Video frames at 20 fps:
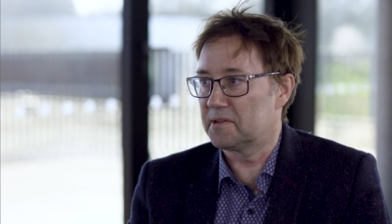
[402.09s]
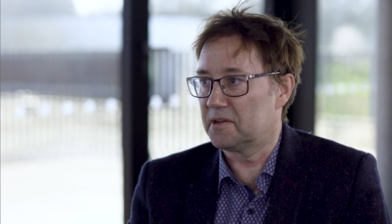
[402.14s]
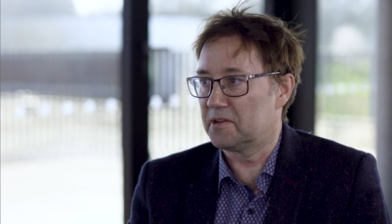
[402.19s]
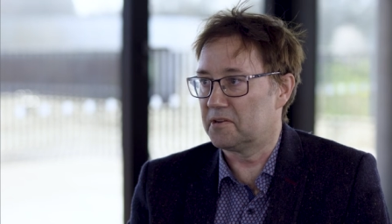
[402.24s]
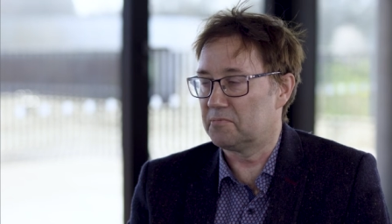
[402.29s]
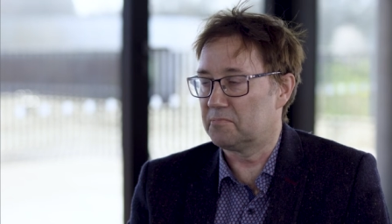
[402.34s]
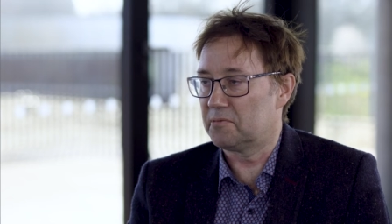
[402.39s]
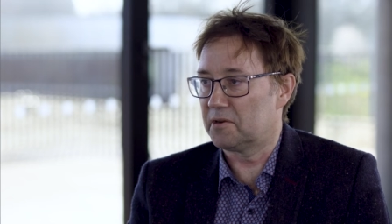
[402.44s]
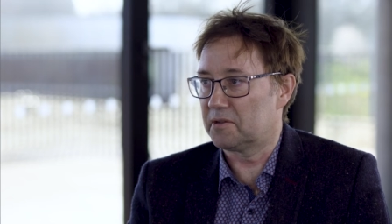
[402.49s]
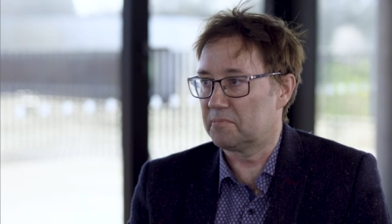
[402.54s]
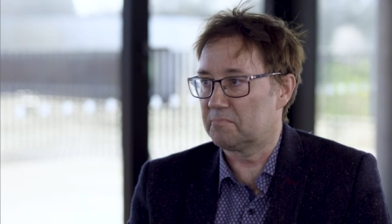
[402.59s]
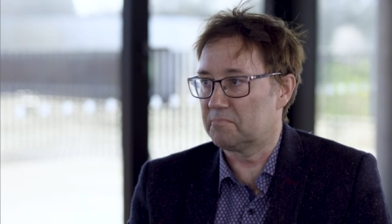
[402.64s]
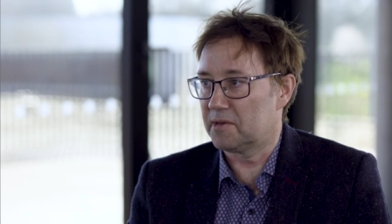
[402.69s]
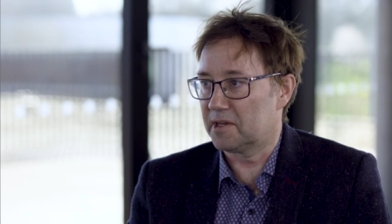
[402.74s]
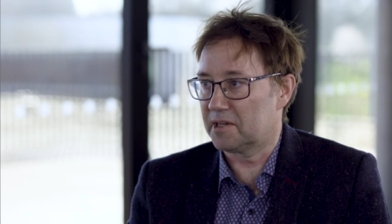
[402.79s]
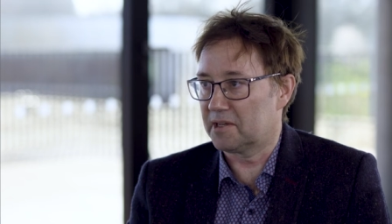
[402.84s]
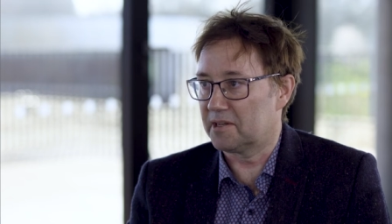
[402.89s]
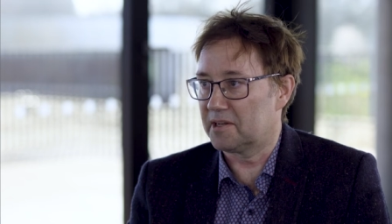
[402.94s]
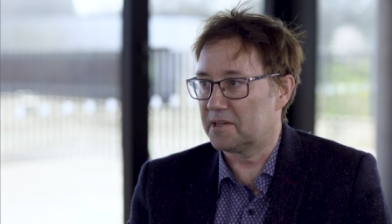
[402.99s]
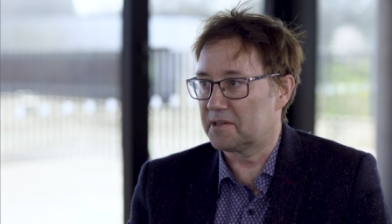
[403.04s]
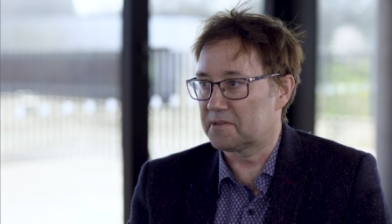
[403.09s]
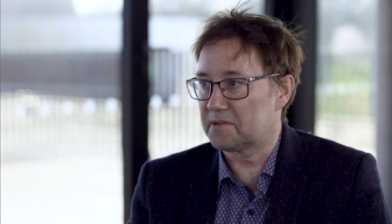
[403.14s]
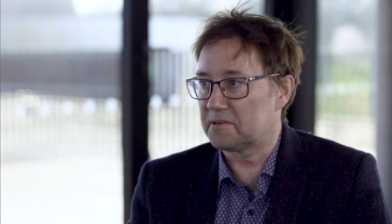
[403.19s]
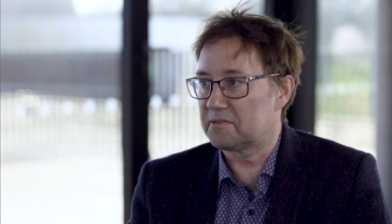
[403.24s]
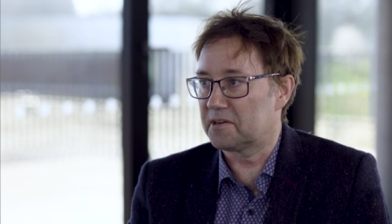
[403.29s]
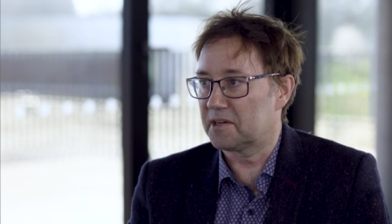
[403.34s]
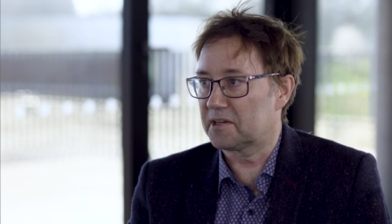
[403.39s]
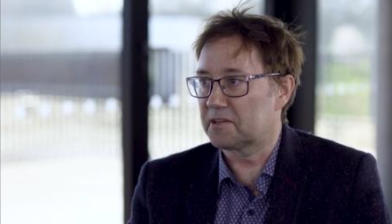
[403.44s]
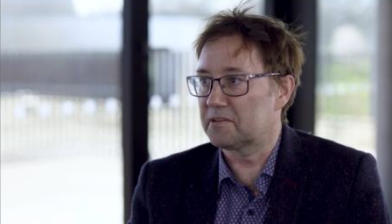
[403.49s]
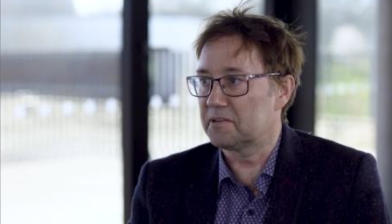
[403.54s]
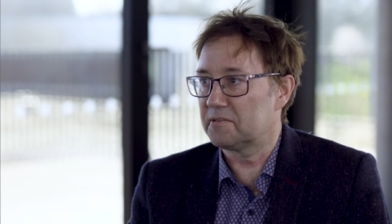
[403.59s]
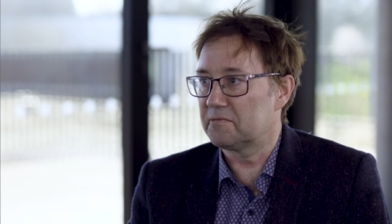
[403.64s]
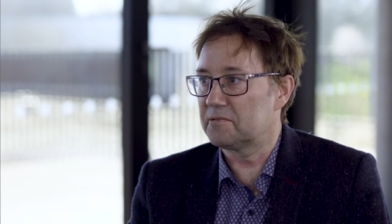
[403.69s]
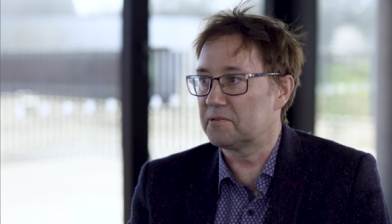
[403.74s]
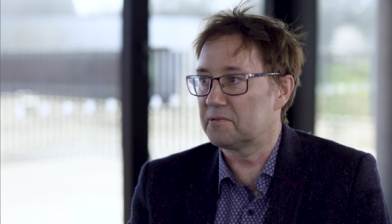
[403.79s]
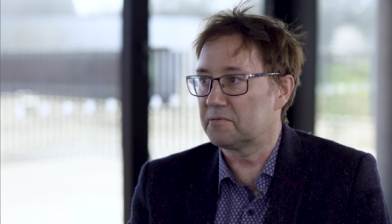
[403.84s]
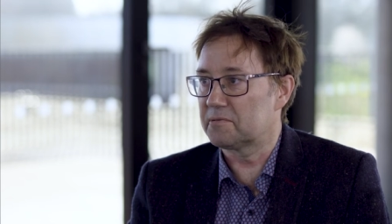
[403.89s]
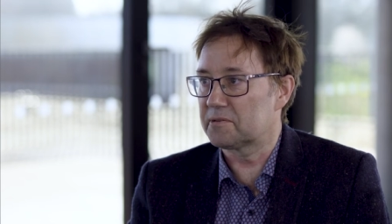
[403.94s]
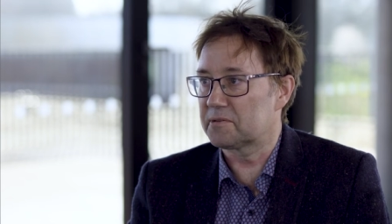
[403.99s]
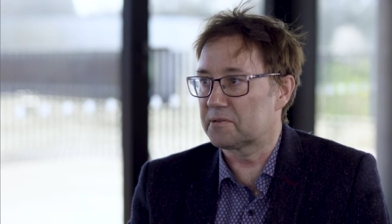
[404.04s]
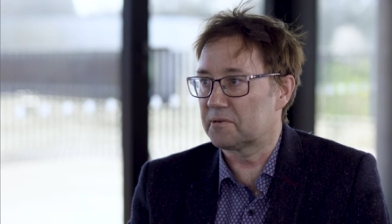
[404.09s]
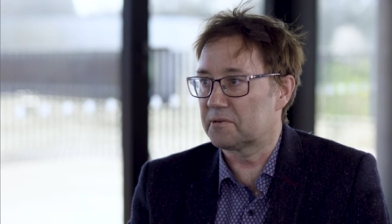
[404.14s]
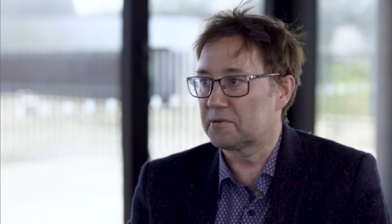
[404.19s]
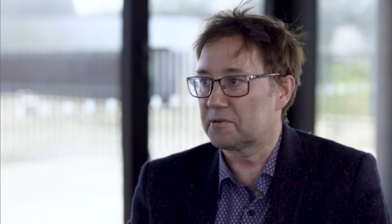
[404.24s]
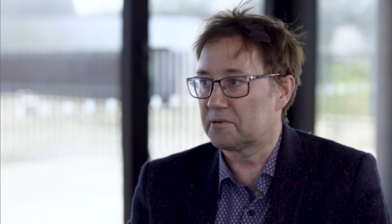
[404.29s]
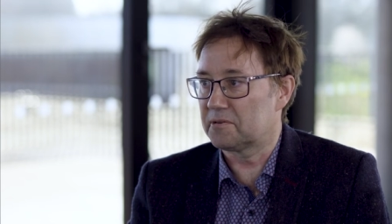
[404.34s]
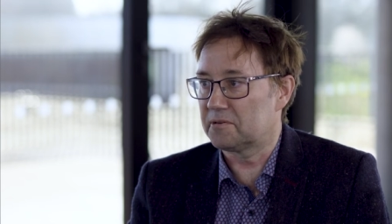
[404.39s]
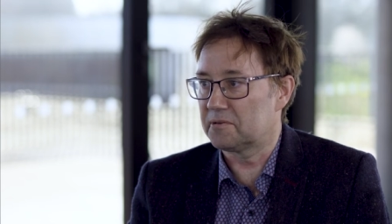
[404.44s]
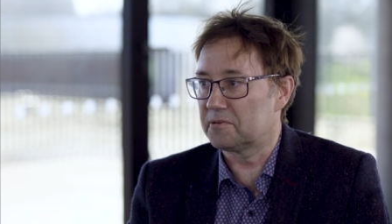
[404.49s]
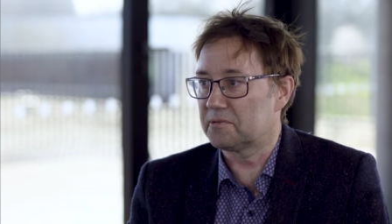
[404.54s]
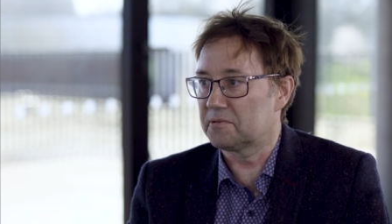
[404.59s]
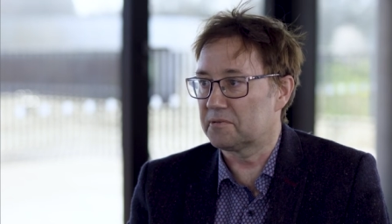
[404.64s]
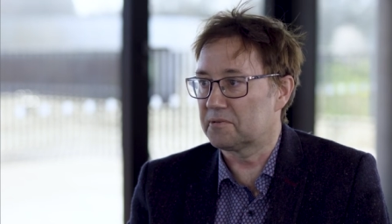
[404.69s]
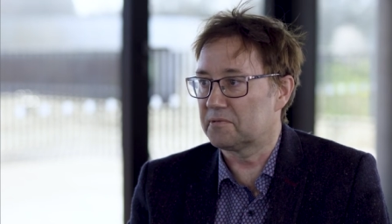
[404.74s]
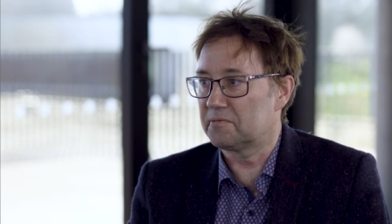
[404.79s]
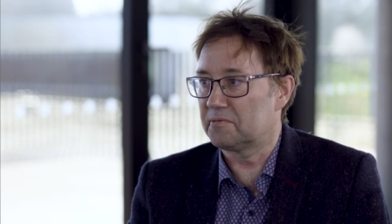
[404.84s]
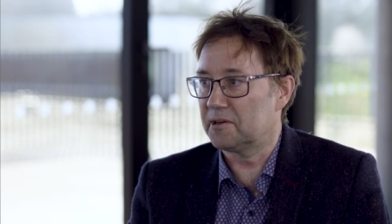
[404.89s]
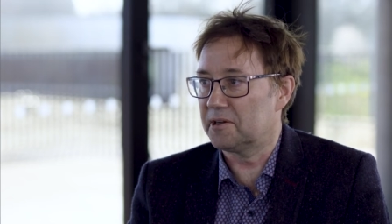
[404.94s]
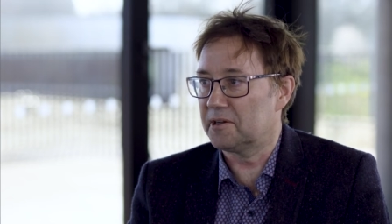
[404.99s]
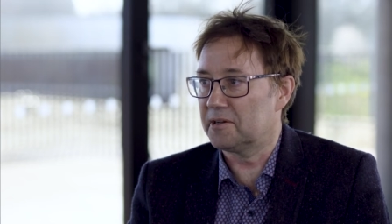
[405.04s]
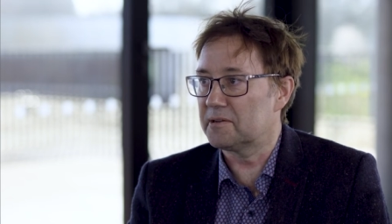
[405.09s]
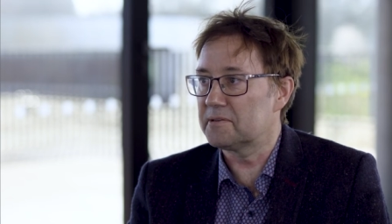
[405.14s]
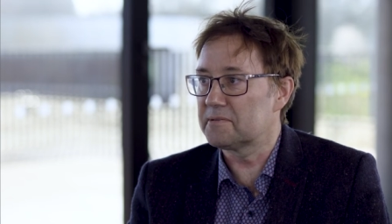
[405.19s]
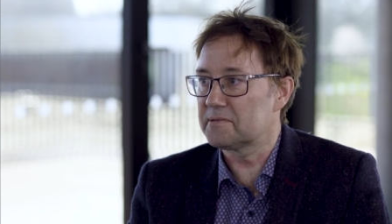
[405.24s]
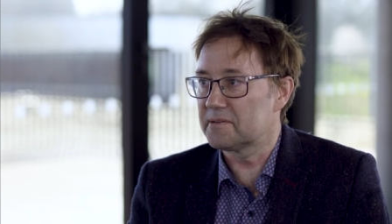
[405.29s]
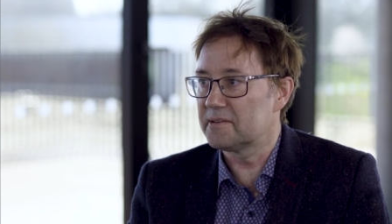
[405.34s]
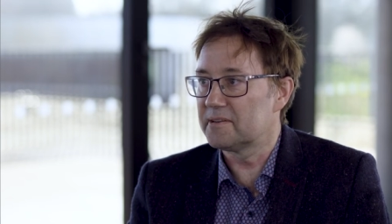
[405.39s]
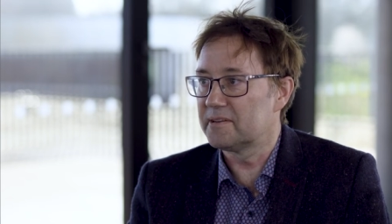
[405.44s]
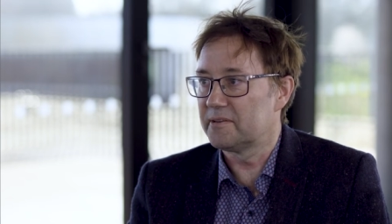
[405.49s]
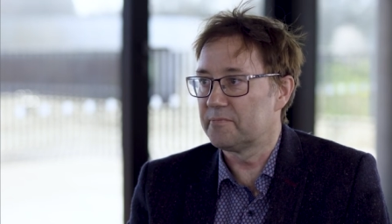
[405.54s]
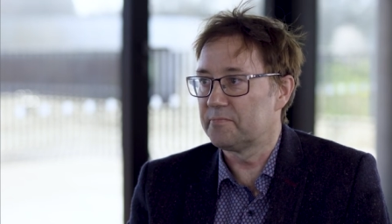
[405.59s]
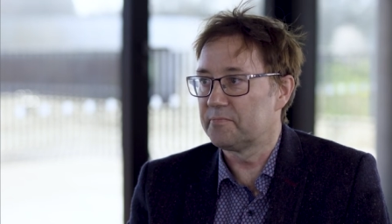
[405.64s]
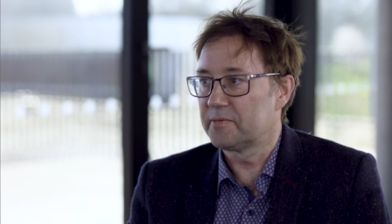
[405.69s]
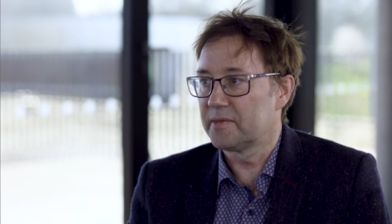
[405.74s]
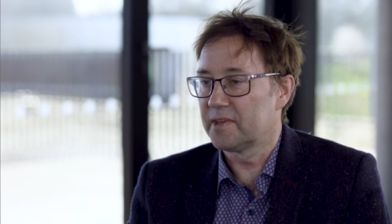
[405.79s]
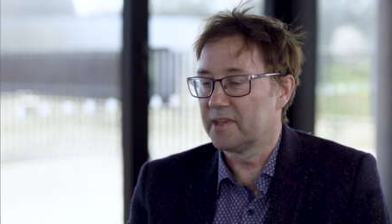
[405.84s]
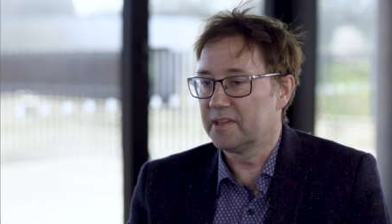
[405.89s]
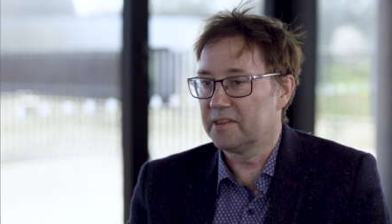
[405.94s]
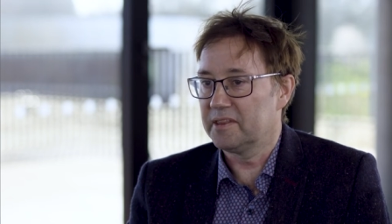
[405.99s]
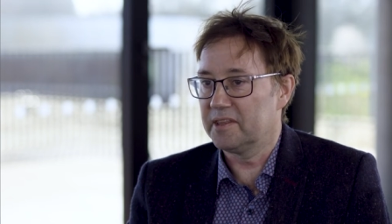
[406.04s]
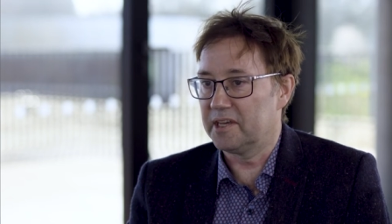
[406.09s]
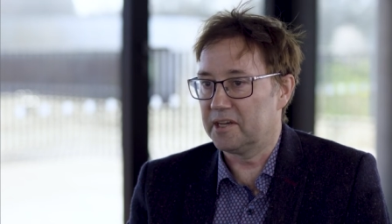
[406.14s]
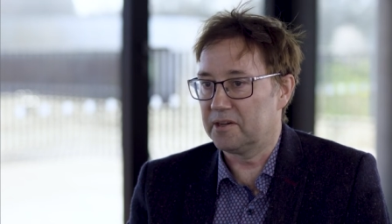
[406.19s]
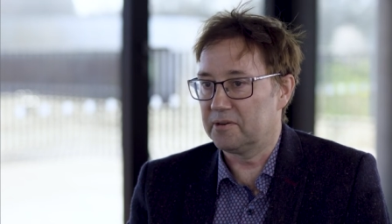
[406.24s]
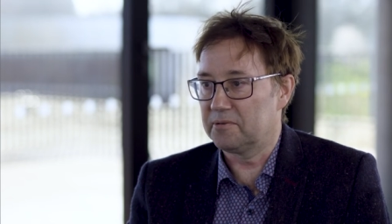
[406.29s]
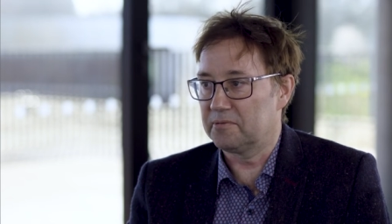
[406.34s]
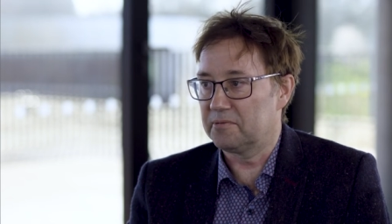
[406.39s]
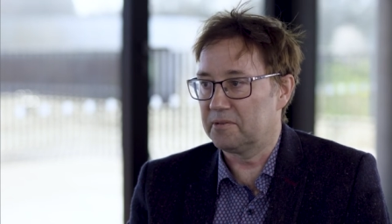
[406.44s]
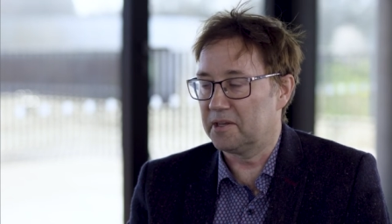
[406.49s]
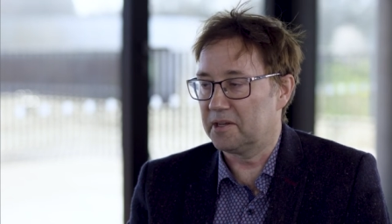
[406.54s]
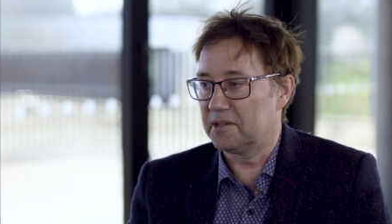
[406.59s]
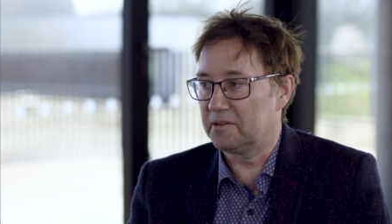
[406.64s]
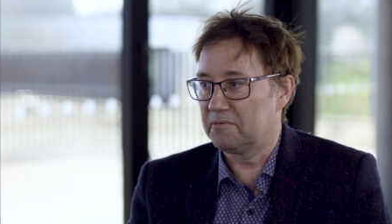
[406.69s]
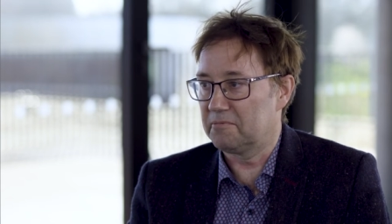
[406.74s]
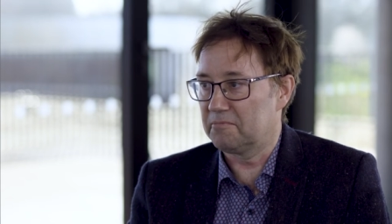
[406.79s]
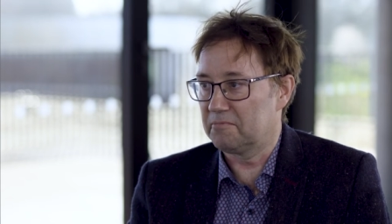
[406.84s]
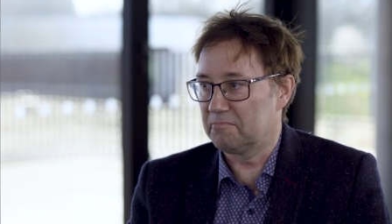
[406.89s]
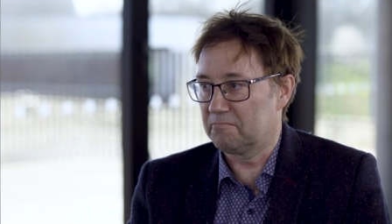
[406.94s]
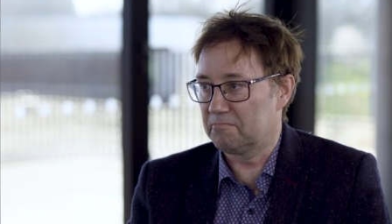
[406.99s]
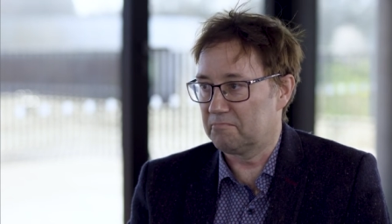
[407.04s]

then you might make it less attractive to resort to violence. Mm. Now, that